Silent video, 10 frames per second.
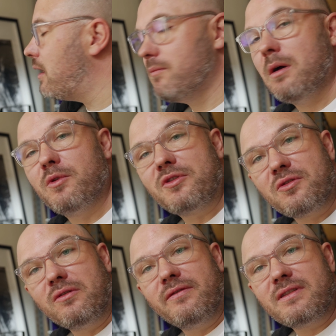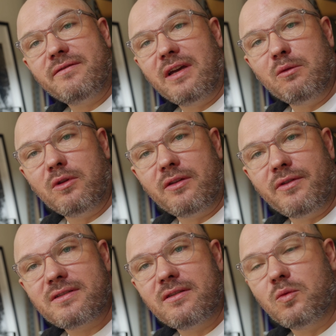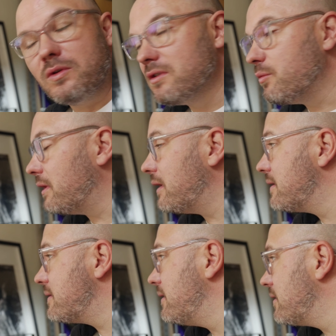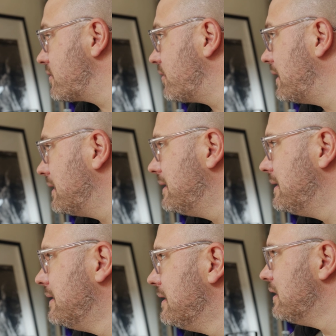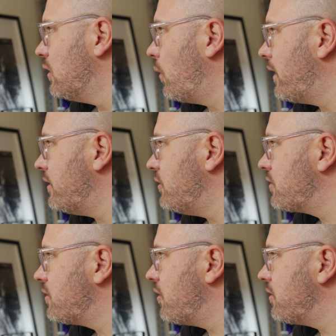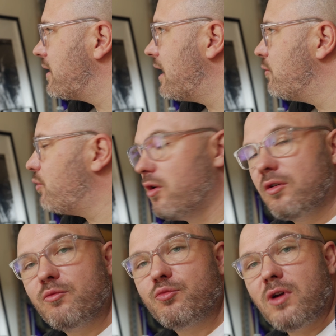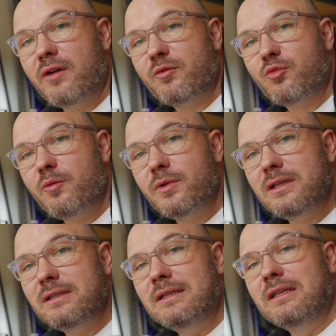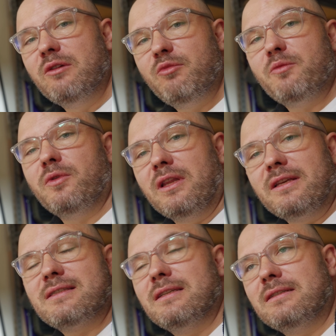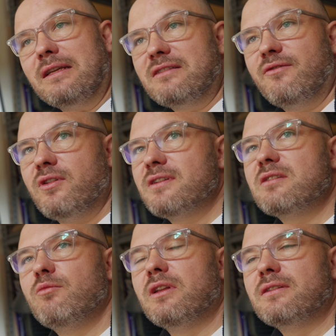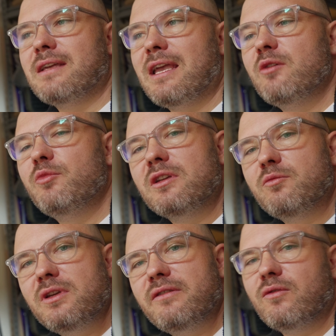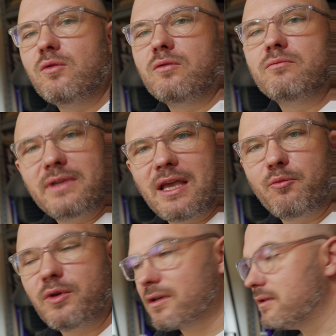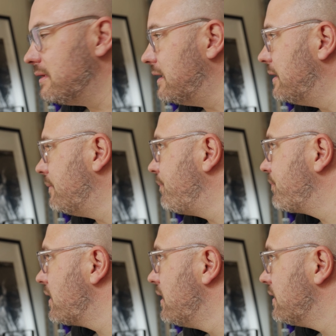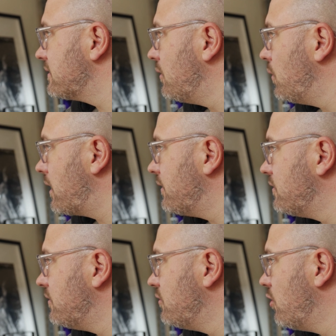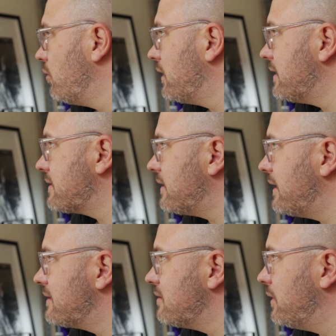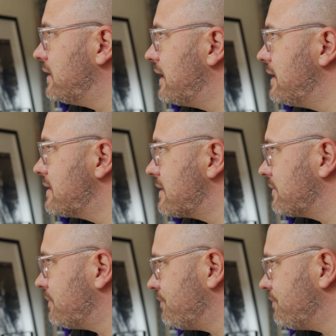I'm not sure if it's available in the rest of the world, but it's in Australia, where you can go and camp on private property. People list it. It's very similar to Airbnb for camping. So what I do normally is I enter my dates.